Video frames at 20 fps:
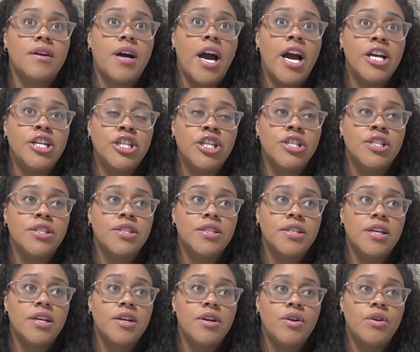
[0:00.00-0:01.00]
I just,
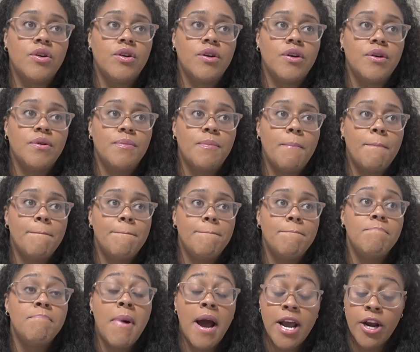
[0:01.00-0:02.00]

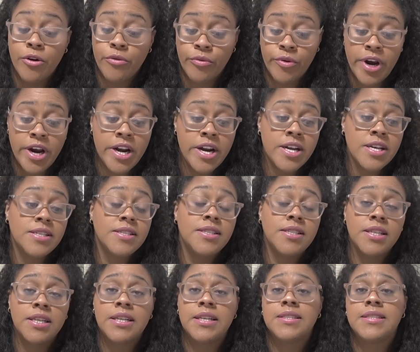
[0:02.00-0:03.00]
my greatest
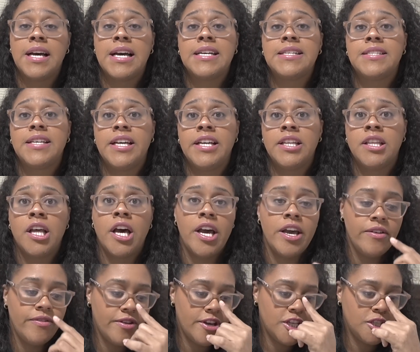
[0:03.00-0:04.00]
success in
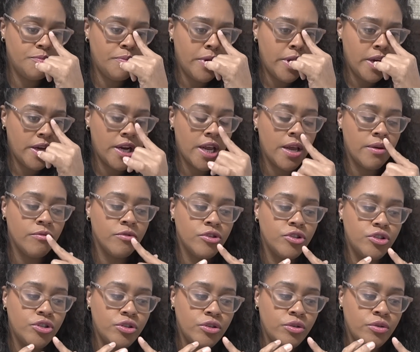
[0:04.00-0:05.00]
life is being able
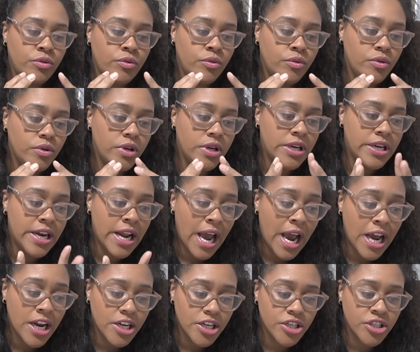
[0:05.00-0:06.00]
to
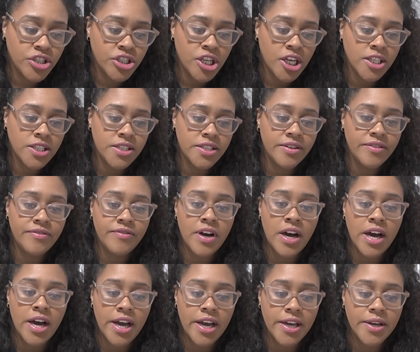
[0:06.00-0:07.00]
not
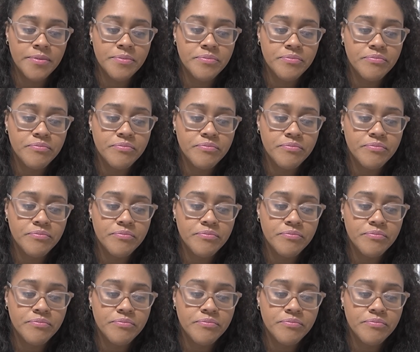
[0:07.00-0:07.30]
justify